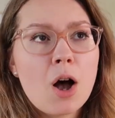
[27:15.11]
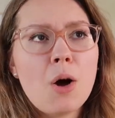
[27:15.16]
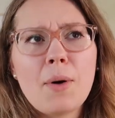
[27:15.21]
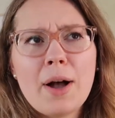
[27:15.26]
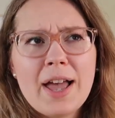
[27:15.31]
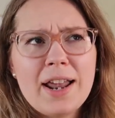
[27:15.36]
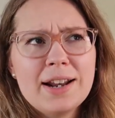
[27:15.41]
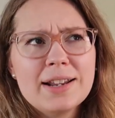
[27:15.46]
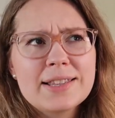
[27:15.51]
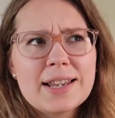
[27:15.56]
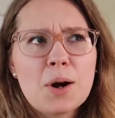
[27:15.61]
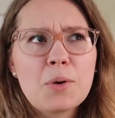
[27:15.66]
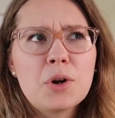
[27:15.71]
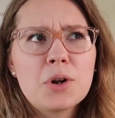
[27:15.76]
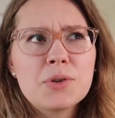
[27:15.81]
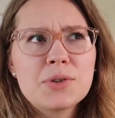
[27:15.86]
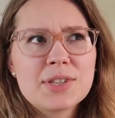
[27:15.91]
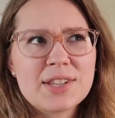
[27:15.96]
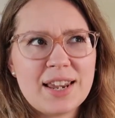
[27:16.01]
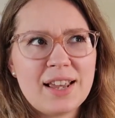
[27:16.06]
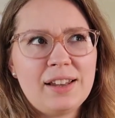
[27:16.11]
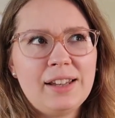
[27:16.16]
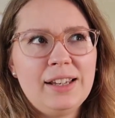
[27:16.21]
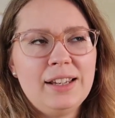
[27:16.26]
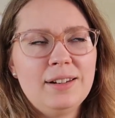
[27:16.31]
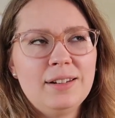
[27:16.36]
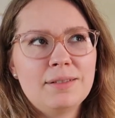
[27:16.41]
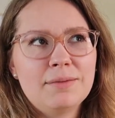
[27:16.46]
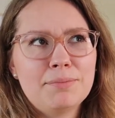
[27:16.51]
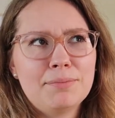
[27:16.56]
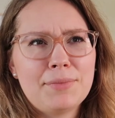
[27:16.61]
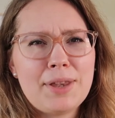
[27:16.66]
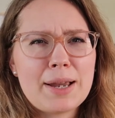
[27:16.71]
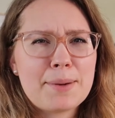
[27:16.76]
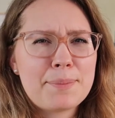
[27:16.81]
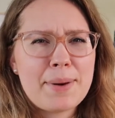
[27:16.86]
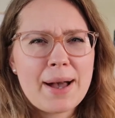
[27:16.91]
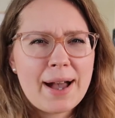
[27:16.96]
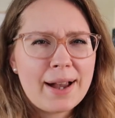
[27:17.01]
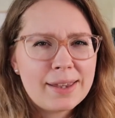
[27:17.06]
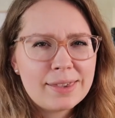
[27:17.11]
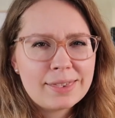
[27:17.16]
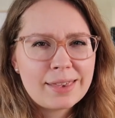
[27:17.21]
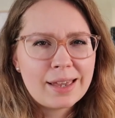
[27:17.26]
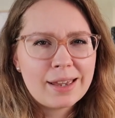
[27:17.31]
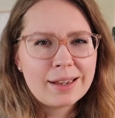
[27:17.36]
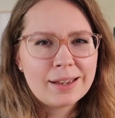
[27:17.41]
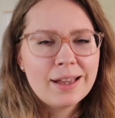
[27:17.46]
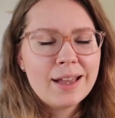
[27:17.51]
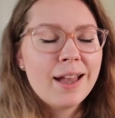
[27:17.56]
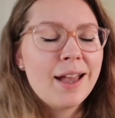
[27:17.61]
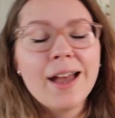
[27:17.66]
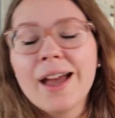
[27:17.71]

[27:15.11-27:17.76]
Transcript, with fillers: oh, and a sourdough skillet like pie thing.